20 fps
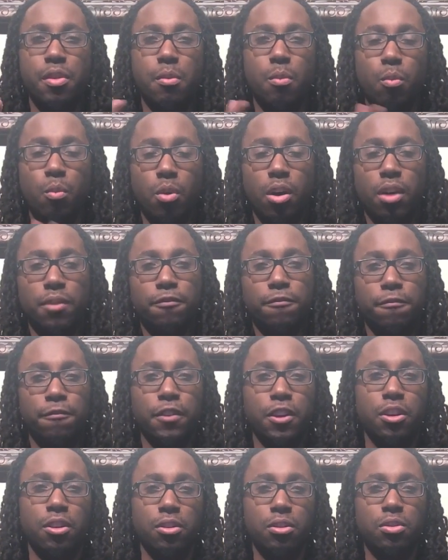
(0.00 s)
one
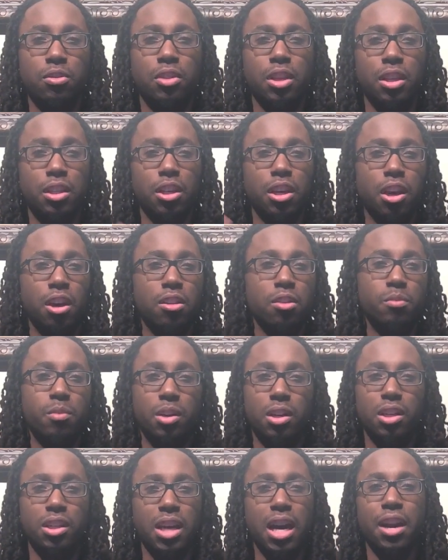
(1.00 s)
feels that the other
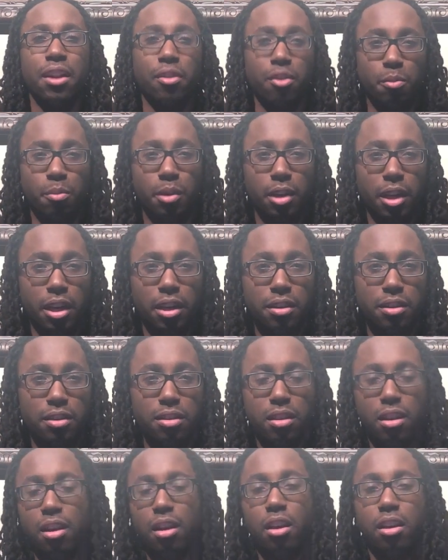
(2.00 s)
one is out of their
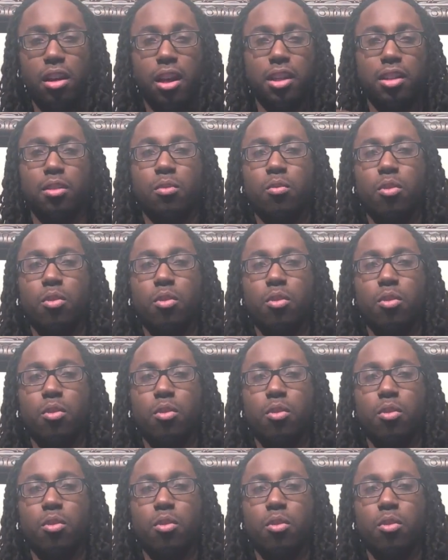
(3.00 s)
place. Like, the